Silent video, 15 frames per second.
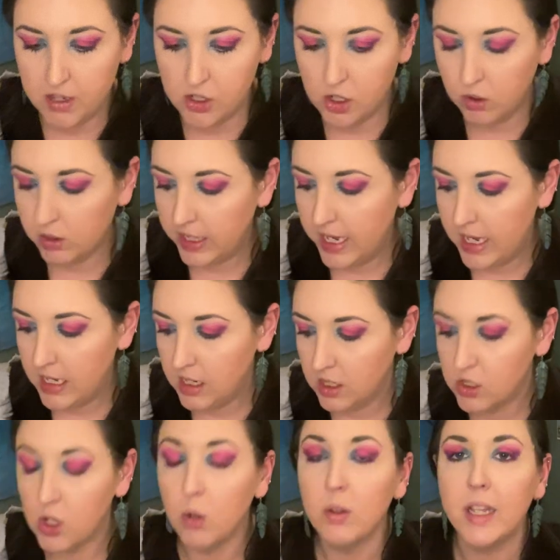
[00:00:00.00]
Don't let
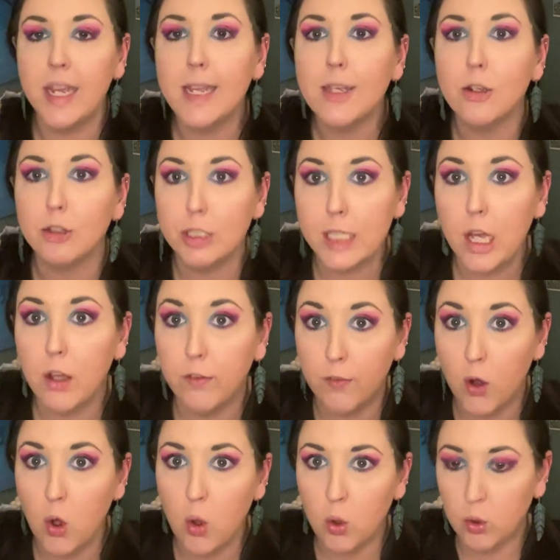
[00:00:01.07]
don't let yourself
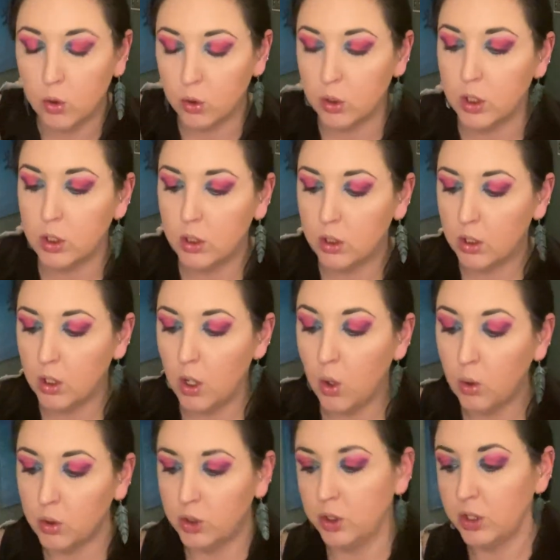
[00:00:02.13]
hold
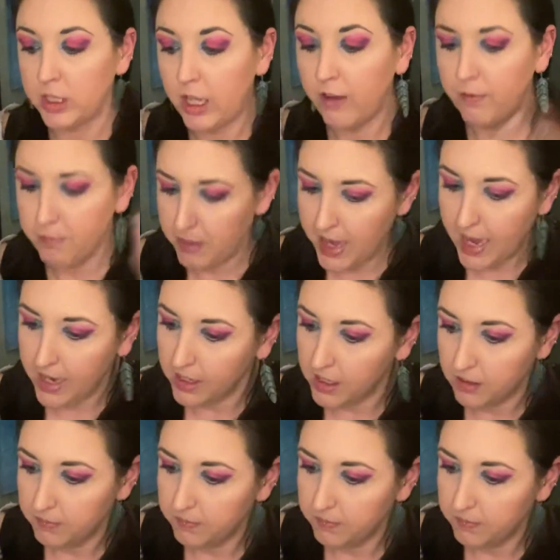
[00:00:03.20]
hold yourself back.